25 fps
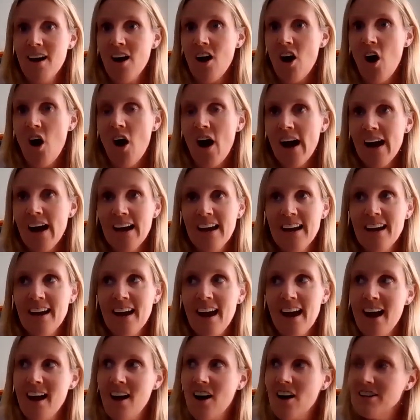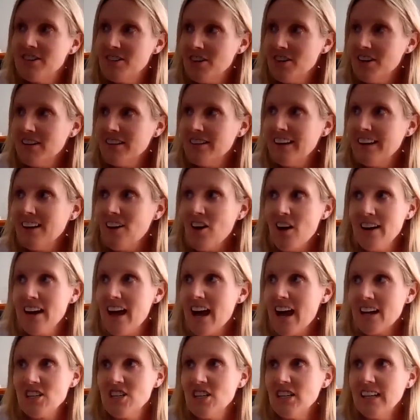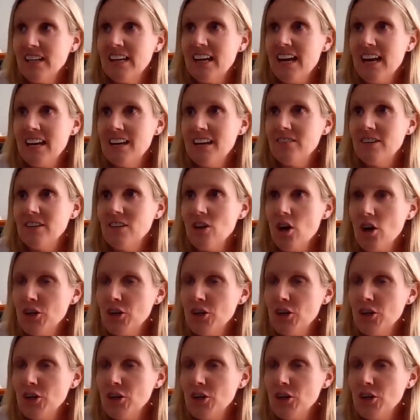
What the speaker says: I don't think I'd actually even,